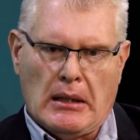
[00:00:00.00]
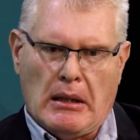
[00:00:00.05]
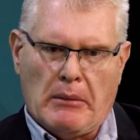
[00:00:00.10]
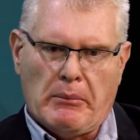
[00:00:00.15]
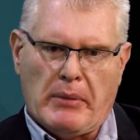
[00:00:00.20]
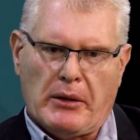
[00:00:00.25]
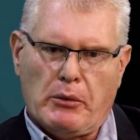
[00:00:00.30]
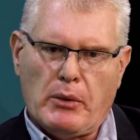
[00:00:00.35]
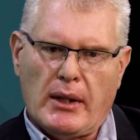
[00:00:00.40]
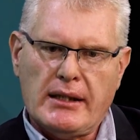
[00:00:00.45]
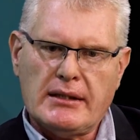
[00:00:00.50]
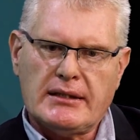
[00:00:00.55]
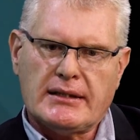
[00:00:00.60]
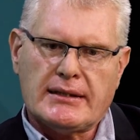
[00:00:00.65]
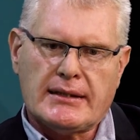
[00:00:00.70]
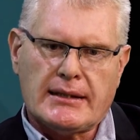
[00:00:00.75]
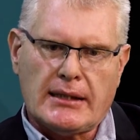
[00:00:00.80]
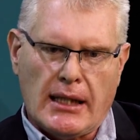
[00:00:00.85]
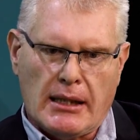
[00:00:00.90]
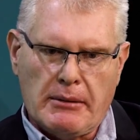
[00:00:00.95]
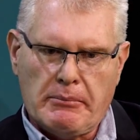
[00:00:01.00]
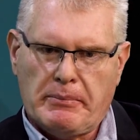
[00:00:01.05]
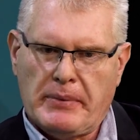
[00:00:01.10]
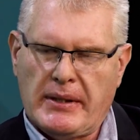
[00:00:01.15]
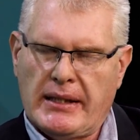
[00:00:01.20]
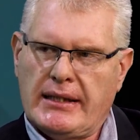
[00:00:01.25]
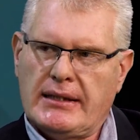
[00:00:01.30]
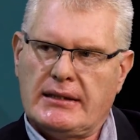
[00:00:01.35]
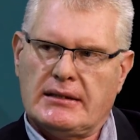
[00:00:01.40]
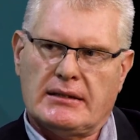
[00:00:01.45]
But what does
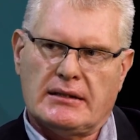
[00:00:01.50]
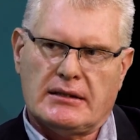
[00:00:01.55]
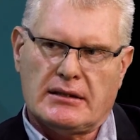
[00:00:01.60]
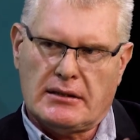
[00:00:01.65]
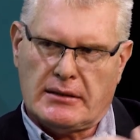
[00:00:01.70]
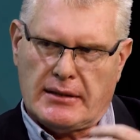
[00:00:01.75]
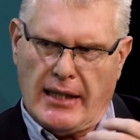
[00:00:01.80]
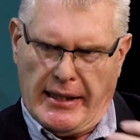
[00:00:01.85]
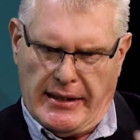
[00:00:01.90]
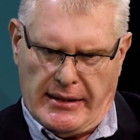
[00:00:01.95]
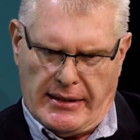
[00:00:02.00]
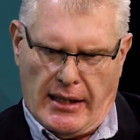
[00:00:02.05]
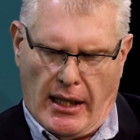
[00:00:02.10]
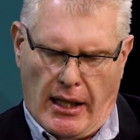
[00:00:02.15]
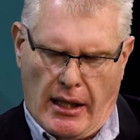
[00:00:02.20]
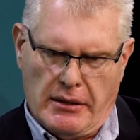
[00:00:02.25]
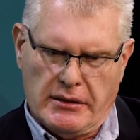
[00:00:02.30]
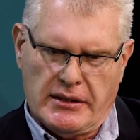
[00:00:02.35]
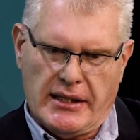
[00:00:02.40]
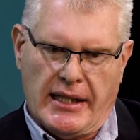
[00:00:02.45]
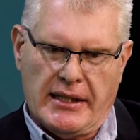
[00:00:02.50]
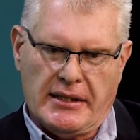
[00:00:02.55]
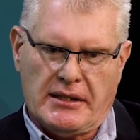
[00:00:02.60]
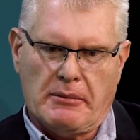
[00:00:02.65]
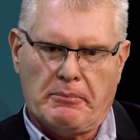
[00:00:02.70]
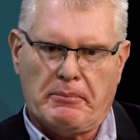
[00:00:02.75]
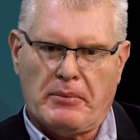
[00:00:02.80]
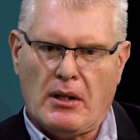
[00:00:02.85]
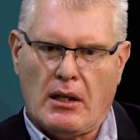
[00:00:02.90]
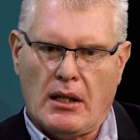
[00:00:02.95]
companies, state-owned
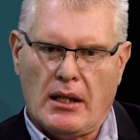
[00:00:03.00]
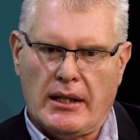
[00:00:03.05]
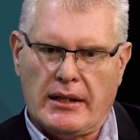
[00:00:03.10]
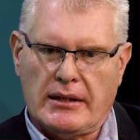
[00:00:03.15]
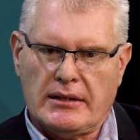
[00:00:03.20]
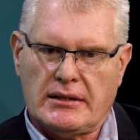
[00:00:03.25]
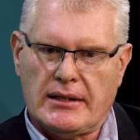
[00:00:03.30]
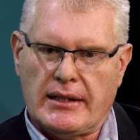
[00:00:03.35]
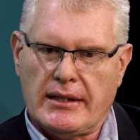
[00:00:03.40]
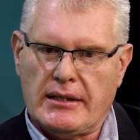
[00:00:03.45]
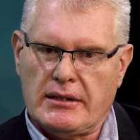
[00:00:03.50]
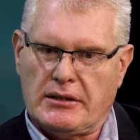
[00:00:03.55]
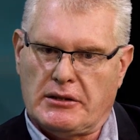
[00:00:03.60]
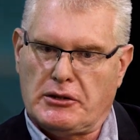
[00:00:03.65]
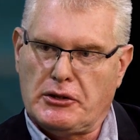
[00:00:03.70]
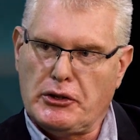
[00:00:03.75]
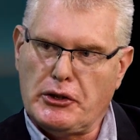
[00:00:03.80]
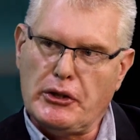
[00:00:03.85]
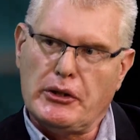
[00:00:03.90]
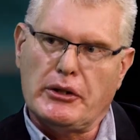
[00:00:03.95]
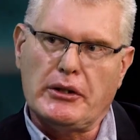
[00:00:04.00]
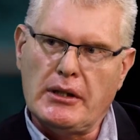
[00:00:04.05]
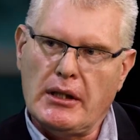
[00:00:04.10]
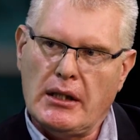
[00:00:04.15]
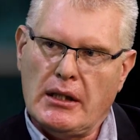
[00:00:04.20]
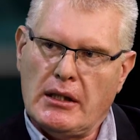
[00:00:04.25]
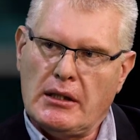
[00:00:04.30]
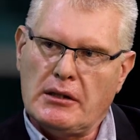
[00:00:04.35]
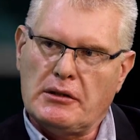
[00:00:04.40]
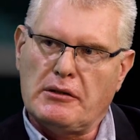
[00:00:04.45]
enterprises do
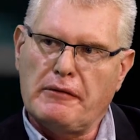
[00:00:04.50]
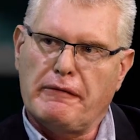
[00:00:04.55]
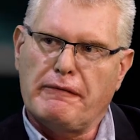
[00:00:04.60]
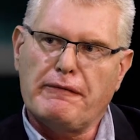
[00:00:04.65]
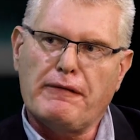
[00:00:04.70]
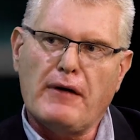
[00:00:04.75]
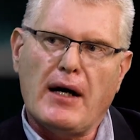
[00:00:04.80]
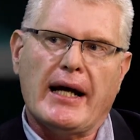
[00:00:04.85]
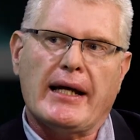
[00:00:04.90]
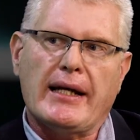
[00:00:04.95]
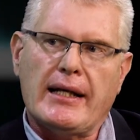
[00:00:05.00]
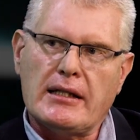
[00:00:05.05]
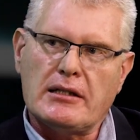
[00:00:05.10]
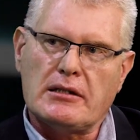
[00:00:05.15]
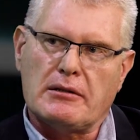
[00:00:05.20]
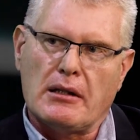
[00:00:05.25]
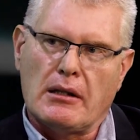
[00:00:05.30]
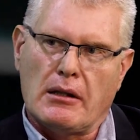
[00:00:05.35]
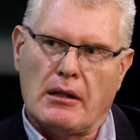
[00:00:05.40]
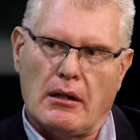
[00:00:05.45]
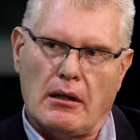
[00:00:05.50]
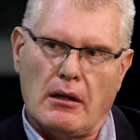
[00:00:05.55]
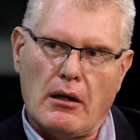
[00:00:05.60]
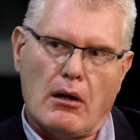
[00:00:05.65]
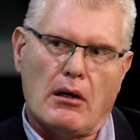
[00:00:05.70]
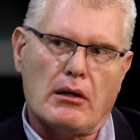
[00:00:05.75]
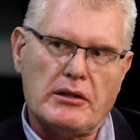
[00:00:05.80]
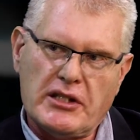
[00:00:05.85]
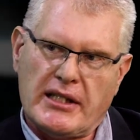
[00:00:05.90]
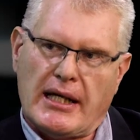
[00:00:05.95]
to finance
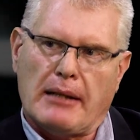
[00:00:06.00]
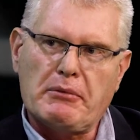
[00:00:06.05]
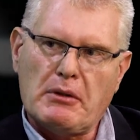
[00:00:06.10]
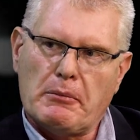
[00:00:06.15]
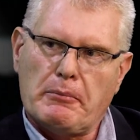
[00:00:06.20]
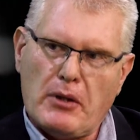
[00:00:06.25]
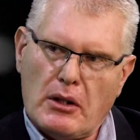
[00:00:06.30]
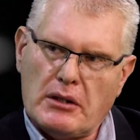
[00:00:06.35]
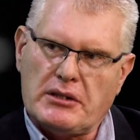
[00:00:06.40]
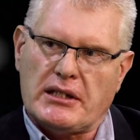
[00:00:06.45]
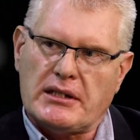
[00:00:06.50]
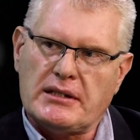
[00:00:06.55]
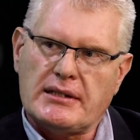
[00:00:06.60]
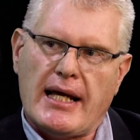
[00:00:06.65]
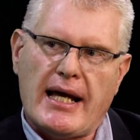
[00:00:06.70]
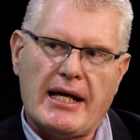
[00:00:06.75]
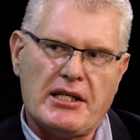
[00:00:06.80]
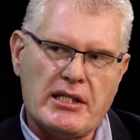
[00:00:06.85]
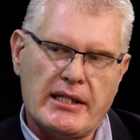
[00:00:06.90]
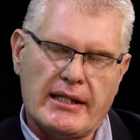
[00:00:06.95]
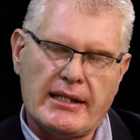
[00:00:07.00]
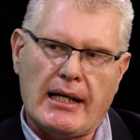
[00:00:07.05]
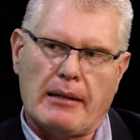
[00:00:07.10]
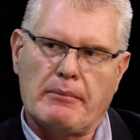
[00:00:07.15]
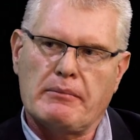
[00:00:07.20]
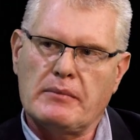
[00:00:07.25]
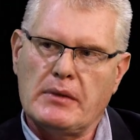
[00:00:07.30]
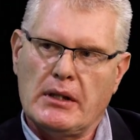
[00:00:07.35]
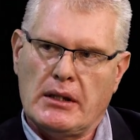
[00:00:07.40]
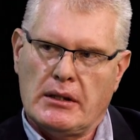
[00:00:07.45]
large capital projects? They actually
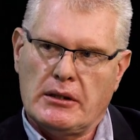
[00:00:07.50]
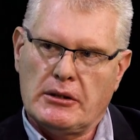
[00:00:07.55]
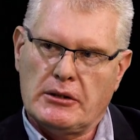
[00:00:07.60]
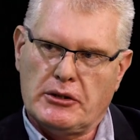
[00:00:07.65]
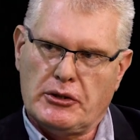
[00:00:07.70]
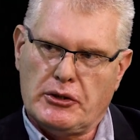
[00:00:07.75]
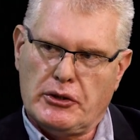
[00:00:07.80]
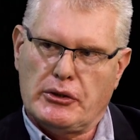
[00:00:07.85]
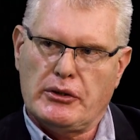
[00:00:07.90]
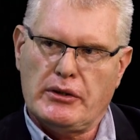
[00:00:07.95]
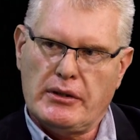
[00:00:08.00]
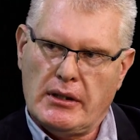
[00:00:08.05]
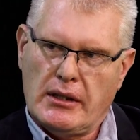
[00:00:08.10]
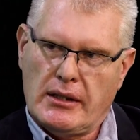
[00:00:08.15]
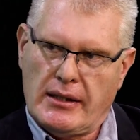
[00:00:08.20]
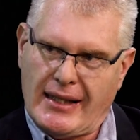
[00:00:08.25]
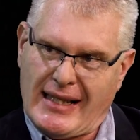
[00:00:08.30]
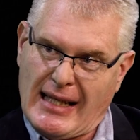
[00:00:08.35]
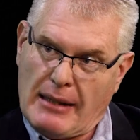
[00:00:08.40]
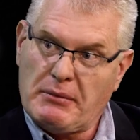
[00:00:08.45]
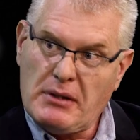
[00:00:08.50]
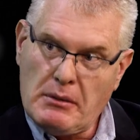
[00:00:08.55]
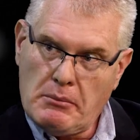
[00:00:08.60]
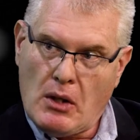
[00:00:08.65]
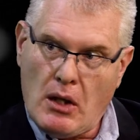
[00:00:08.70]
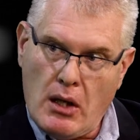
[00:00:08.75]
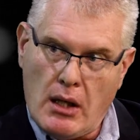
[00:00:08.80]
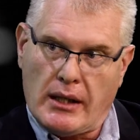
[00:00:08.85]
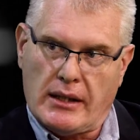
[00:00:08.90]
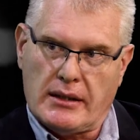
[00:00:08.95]
come to the capital
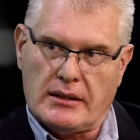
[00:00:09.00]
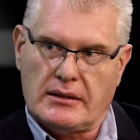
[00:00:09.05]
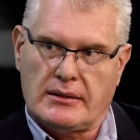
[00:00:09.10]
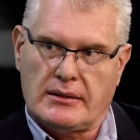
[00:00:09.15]
markets,